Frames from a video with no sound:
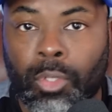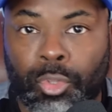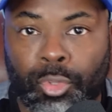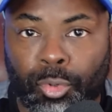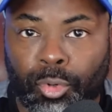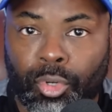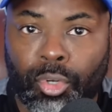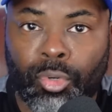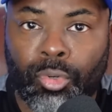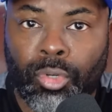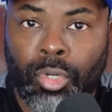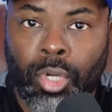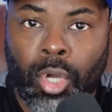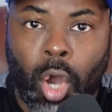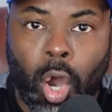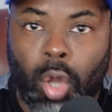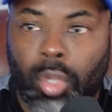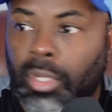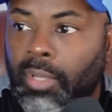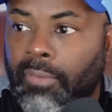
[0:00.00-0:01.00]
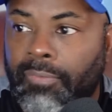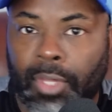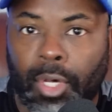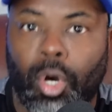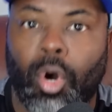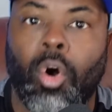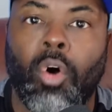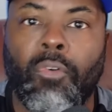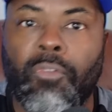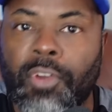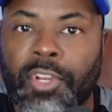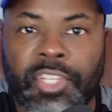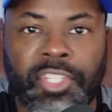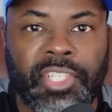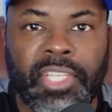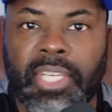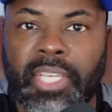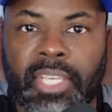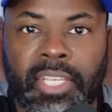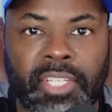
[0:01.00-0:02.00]
through all of the
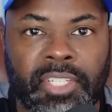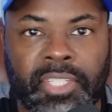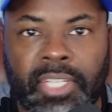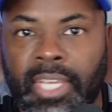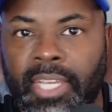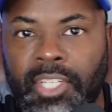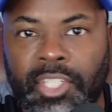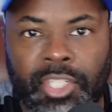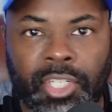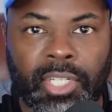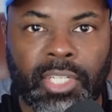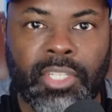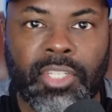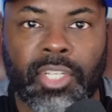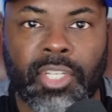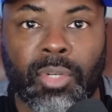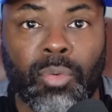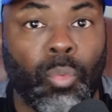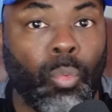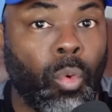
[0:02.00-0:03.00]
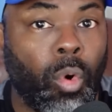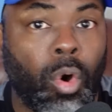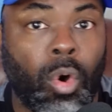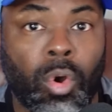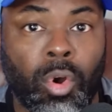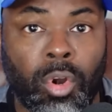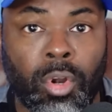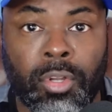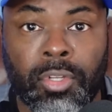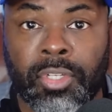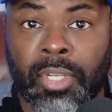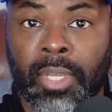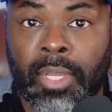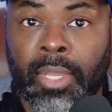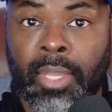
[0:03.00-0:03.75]
overseas tensions and wars